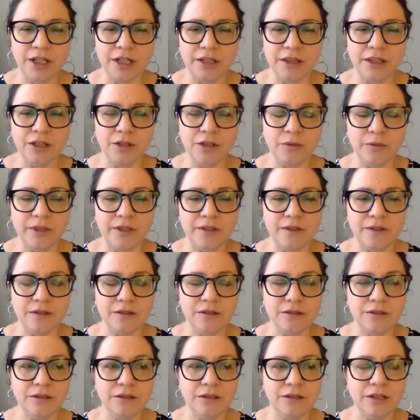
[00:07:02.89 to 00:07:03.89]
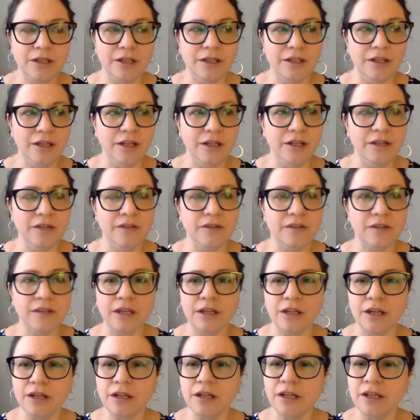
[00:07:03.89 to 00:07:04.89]
I think
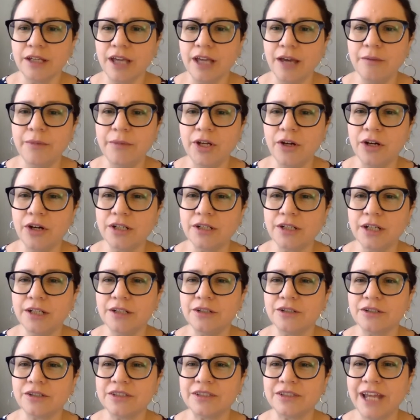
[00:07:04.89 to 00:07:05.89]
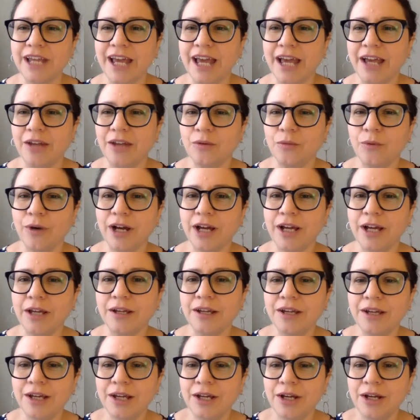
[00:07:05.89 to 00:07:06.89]
it can be hard to understand why,
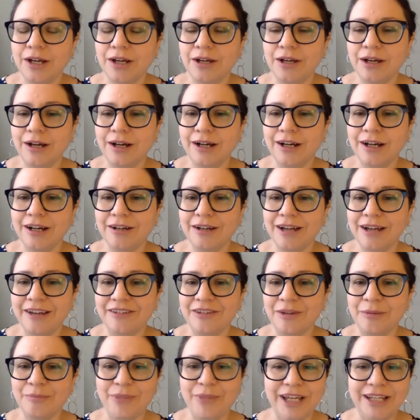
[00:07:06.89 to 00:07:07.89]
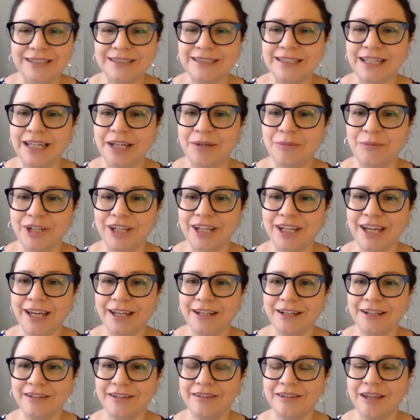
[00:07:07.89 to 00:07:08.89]
as a baseline, we
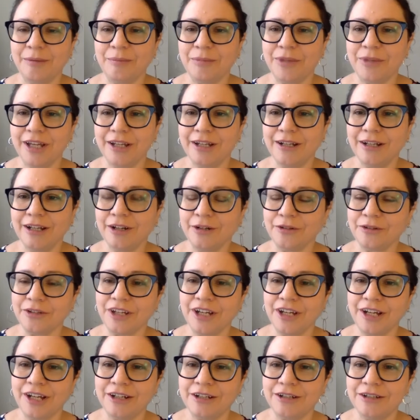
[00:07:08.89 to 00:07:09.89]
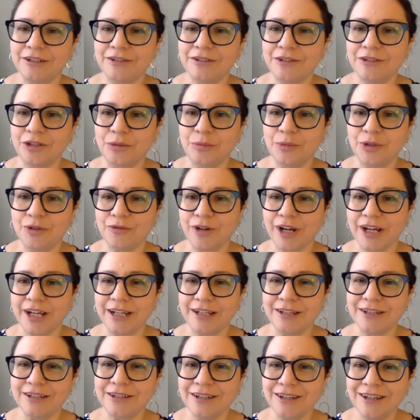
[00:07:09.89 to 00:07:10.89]
can't accept that healthcare is a human
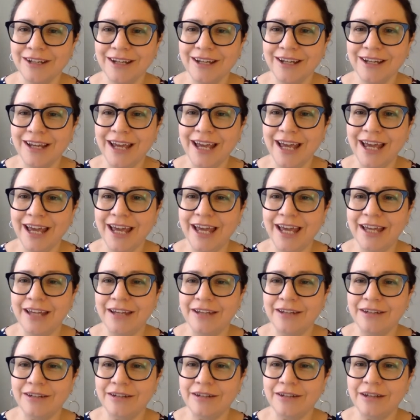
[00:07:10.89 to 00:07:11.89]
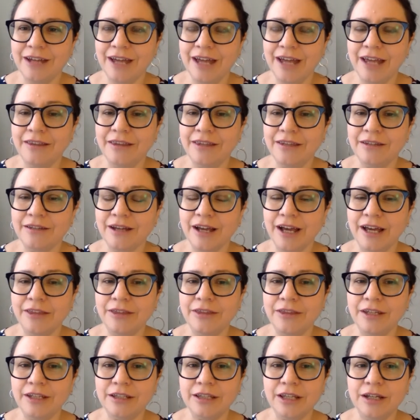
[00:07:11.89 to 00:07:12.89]
right. And I
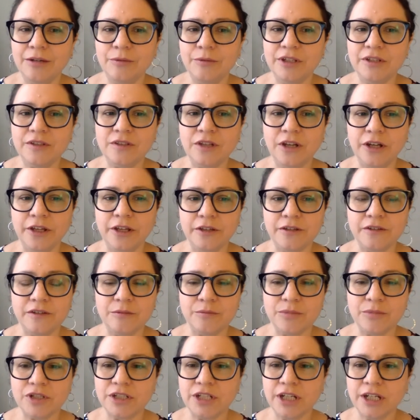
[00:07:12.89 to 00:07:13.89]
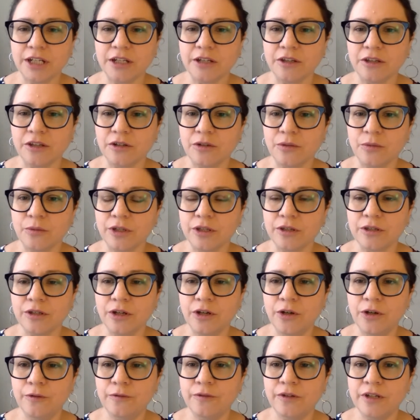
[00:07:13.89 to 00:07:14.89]
think that we saw this in particular with
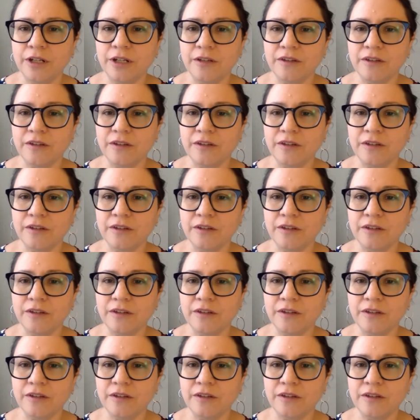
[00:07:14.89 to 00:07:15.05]
COVID.